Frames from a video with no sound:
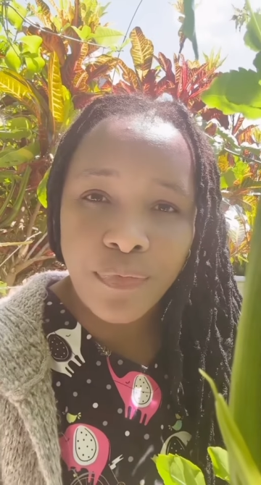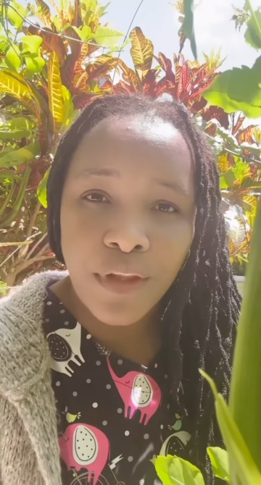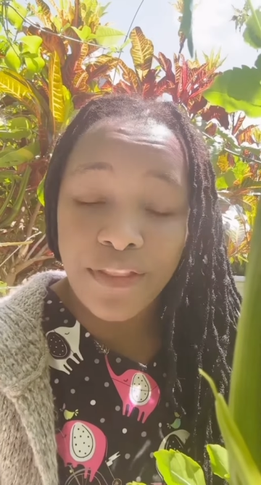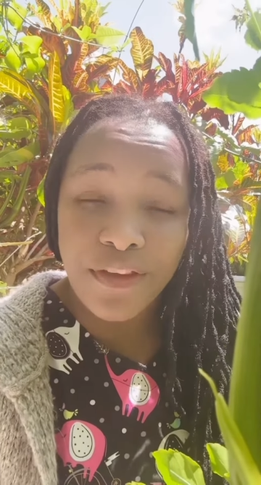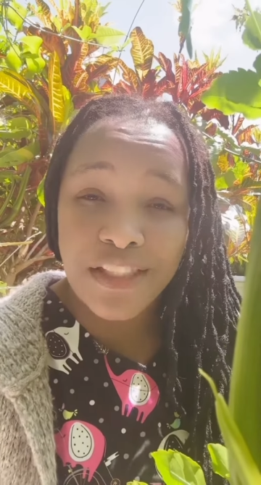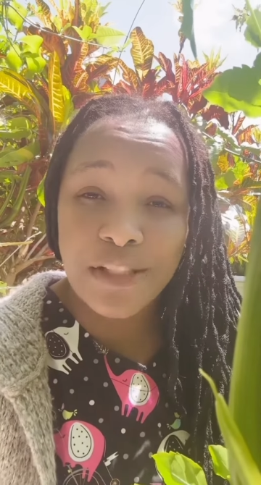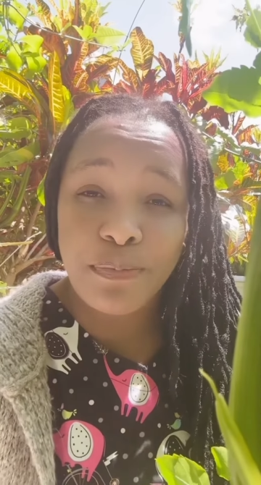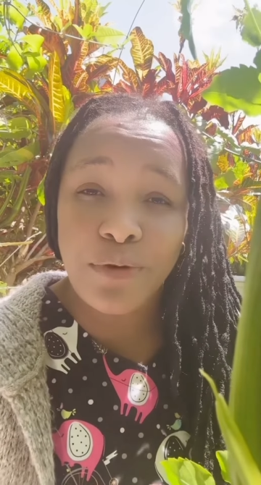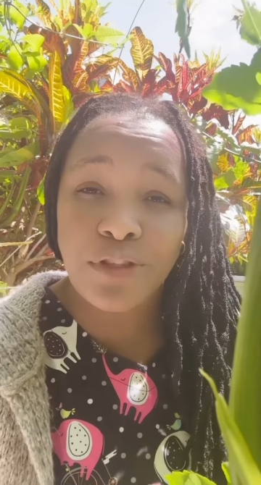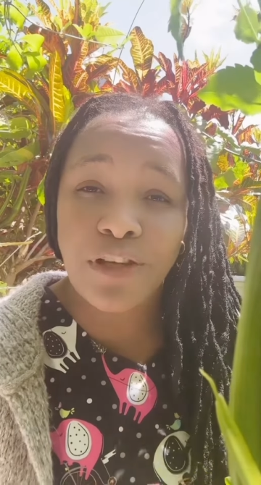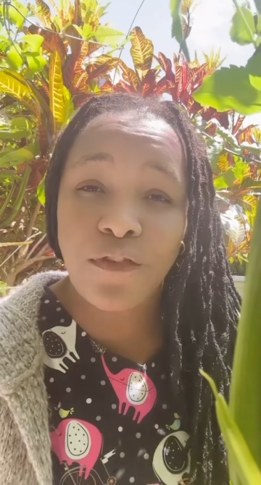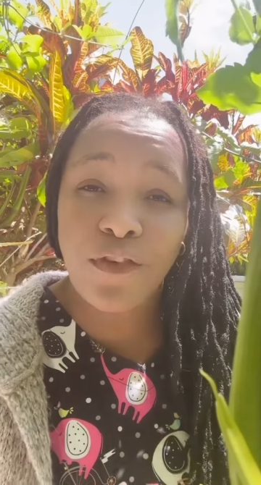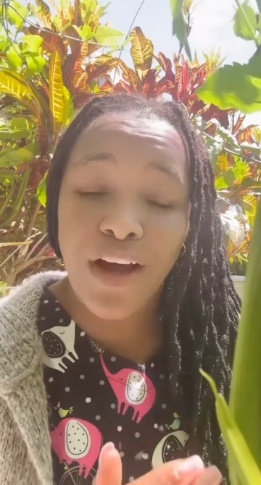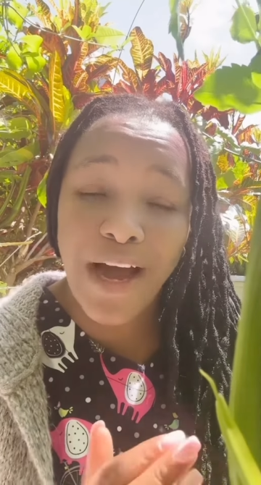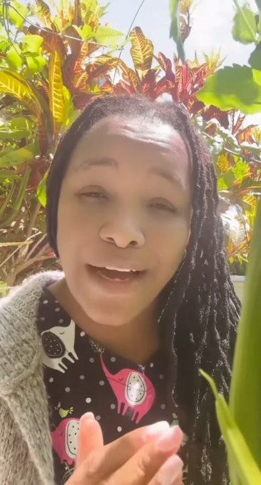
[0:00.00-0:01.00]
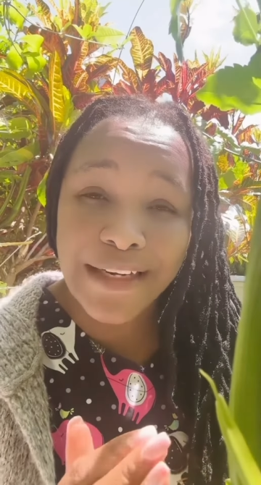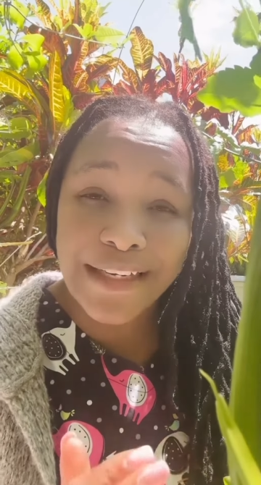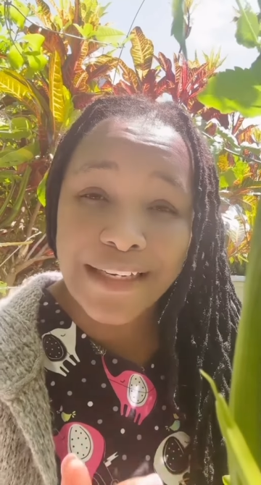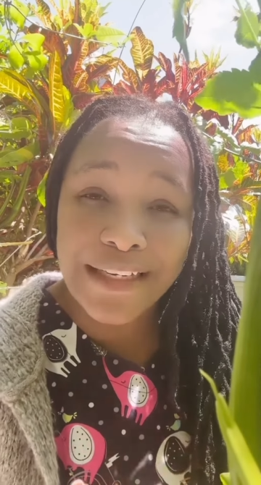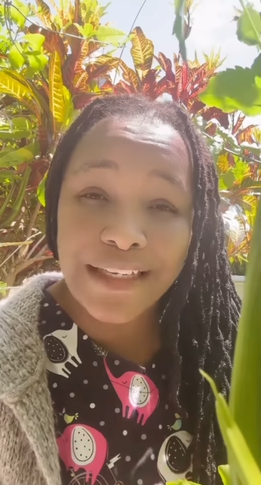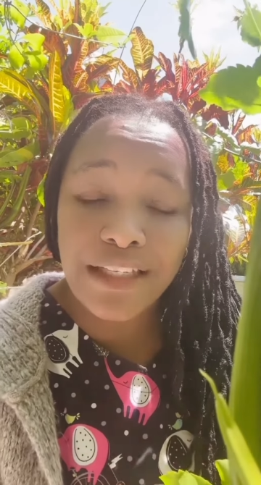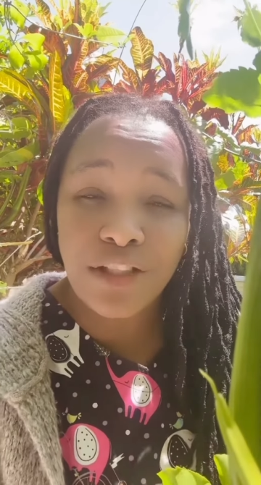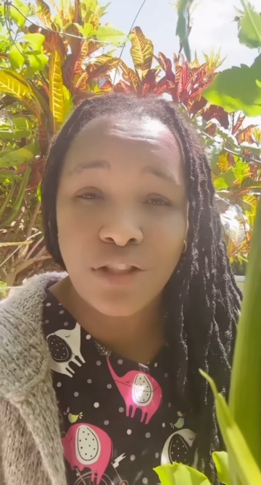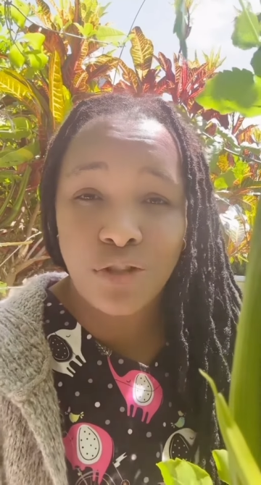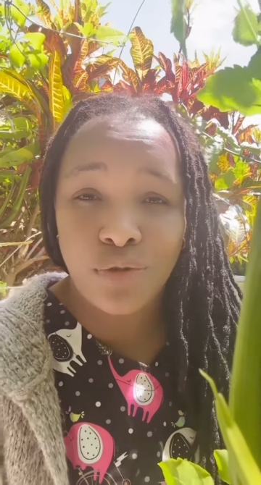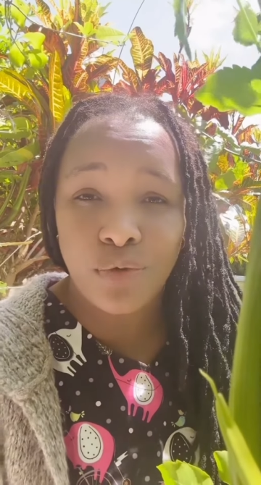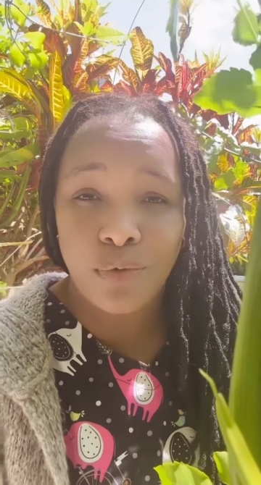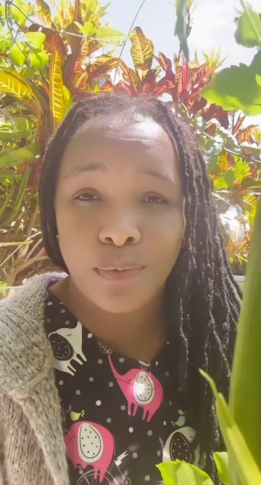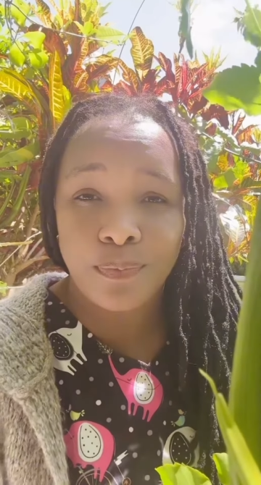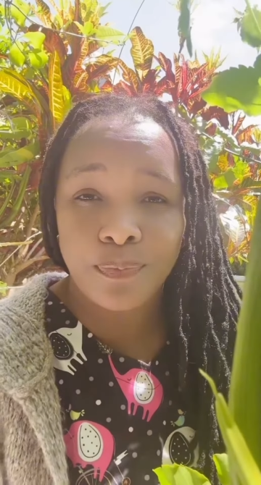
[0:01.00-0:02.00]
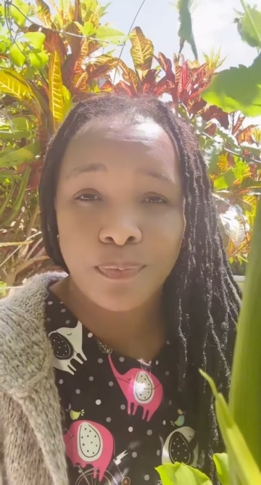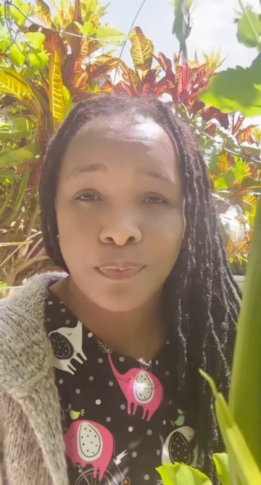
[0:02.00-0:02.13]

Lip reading: Let the Spirit of God lead you.